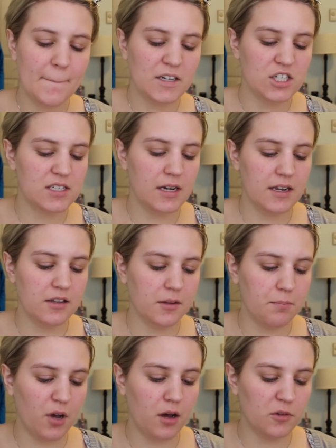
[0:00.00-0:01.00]
just any
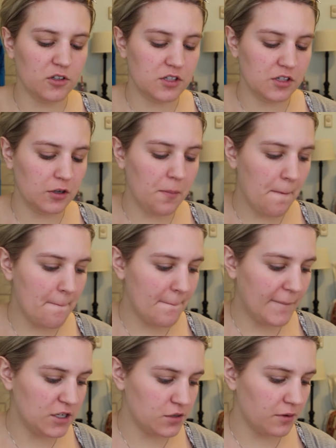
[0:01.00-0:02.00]
lip balm will do,
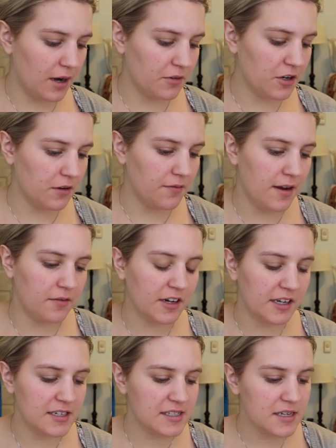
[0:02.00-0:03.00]
just whatever your favorite
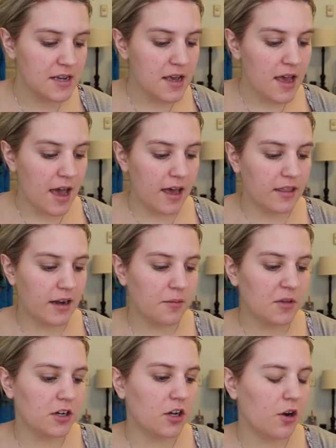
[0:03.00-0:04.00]
is. And then I'm
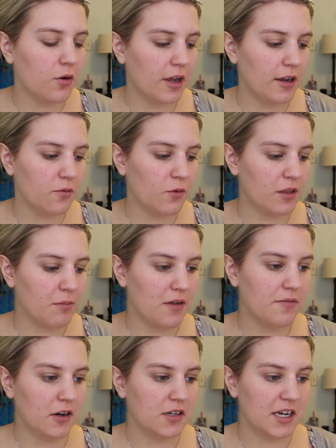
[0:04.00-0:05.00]
going to go in with my
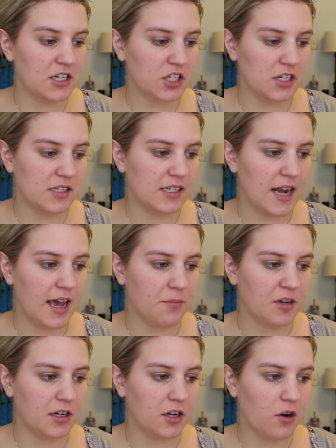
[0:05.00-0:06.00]
foundation. Today I'm
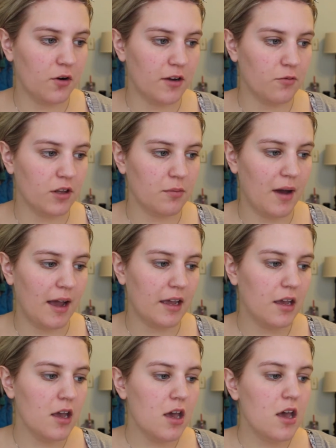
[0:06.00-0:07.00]
going to go in with
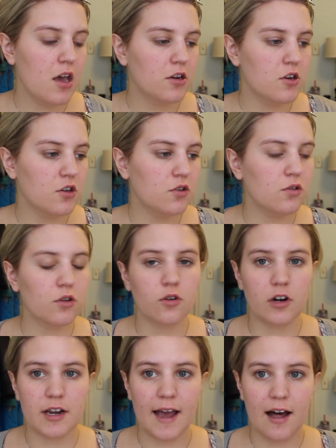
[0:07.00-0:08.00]
my new
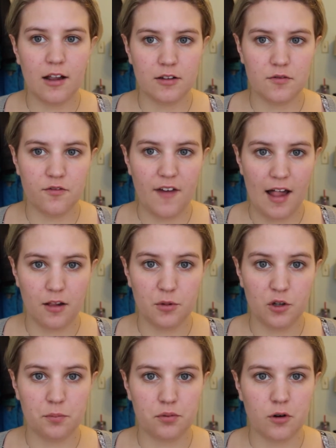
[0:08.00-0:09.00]
L'Oreal
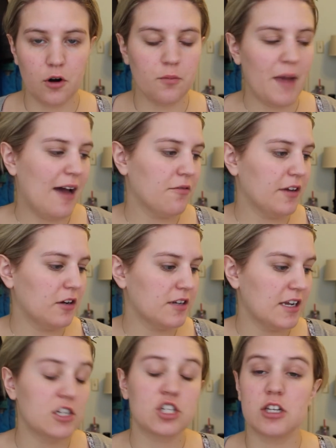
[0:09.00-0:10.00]
Infallible Pro Matte
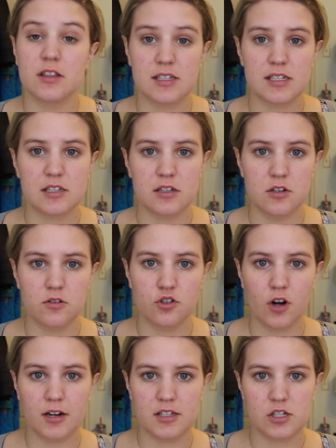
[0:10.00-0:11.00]
Foundation. This is a new
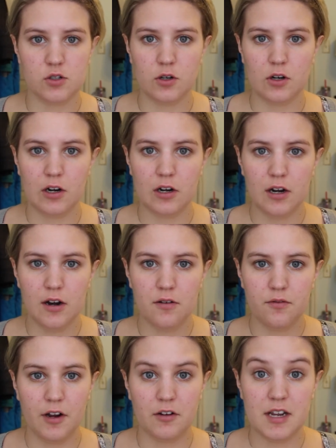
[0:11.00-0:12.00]
drugstore
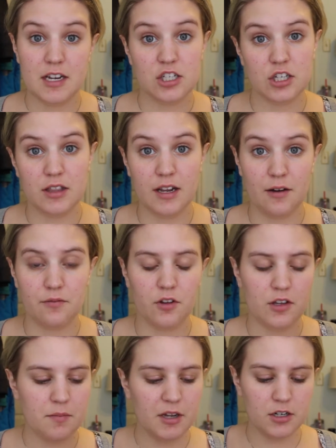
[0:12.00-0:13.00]
foundation that I've
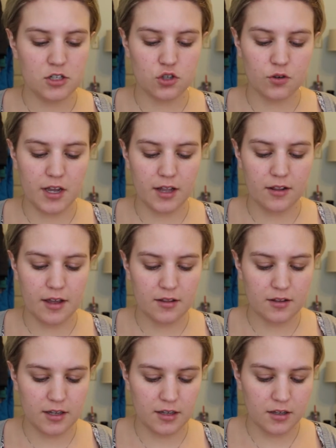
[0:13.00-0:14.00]
really been enjoying
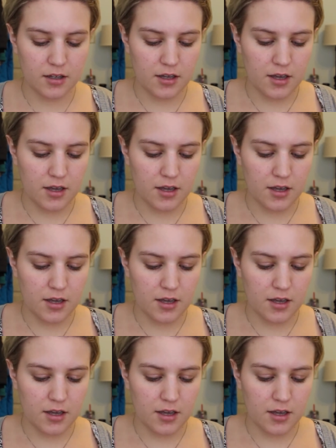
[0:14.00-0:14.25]
lately.